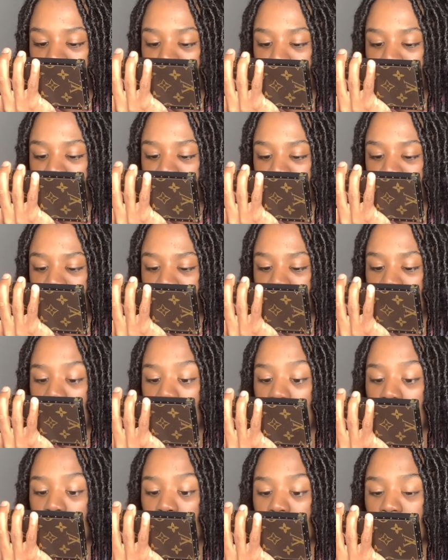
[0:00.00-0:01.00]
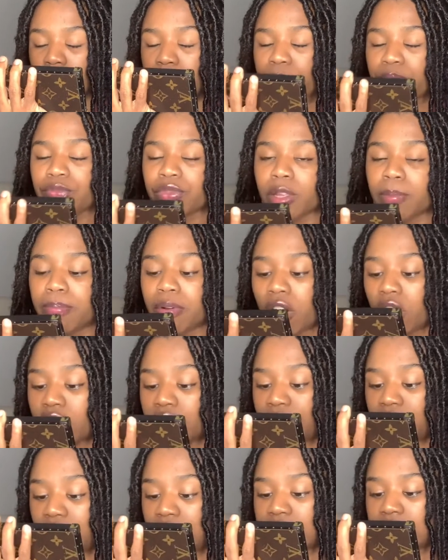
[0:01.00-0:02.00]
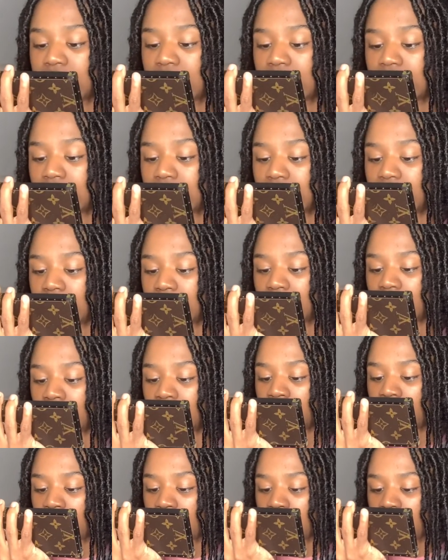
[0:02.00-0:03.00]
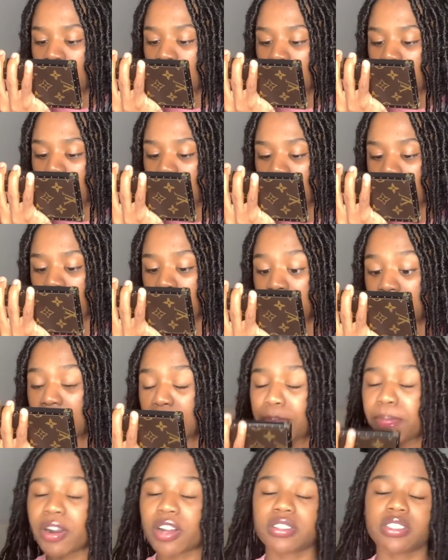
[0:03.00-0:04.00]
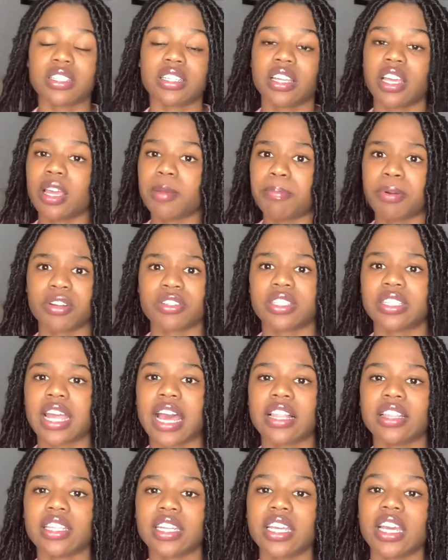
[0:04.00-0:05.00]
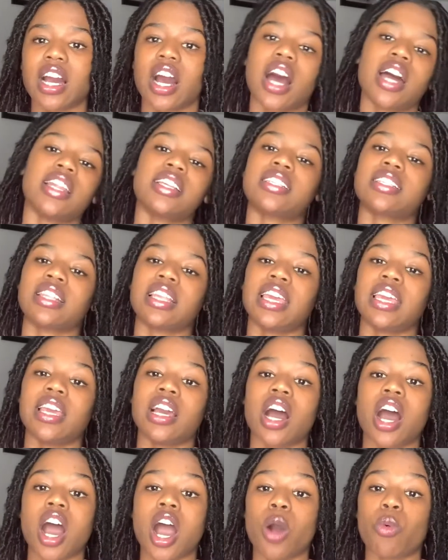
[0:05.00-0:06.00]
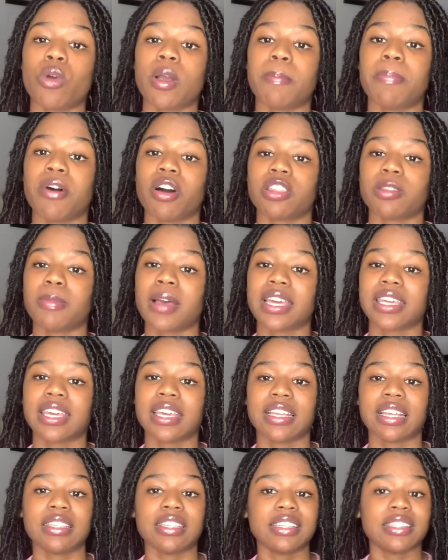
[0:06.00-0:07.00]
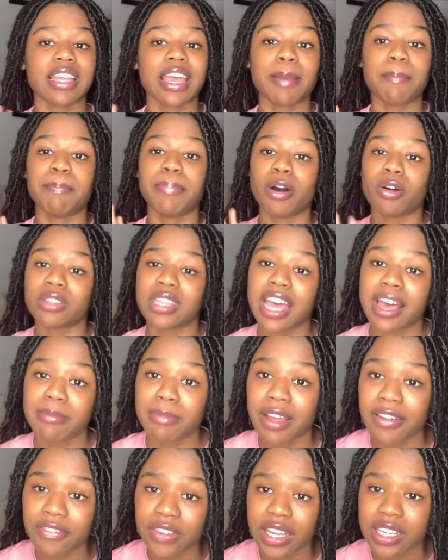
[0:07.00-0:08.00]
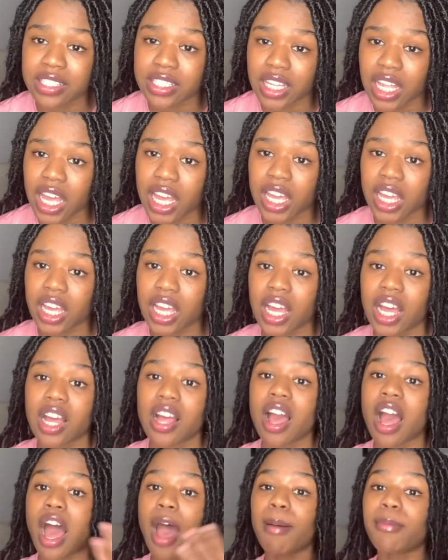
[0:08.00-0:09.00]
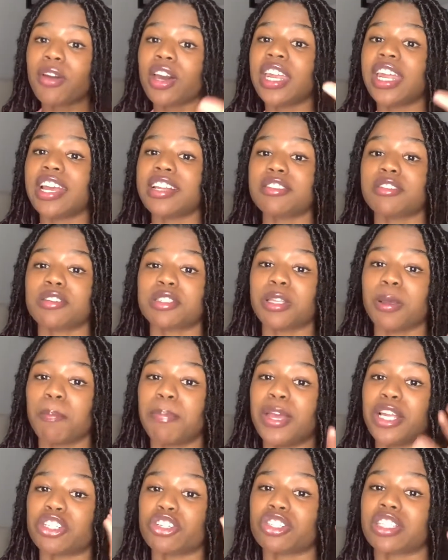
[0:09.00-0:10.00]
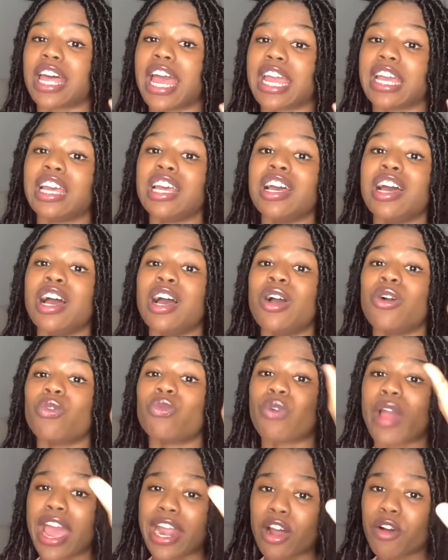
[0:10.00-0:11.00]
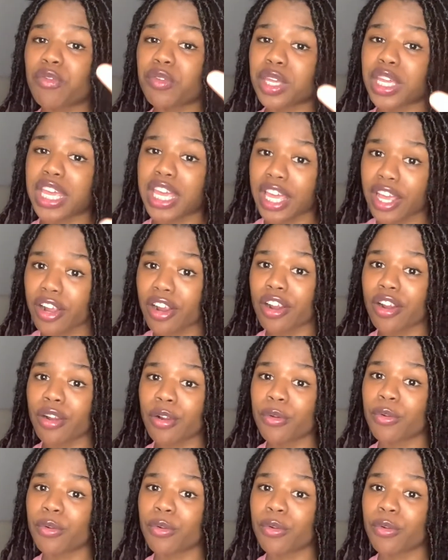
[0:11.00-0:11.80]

with your child, both physically and personality? Honestly, with both of my kids, I think they both have my face. Like, I'm gonna insert some pictures, like right over here,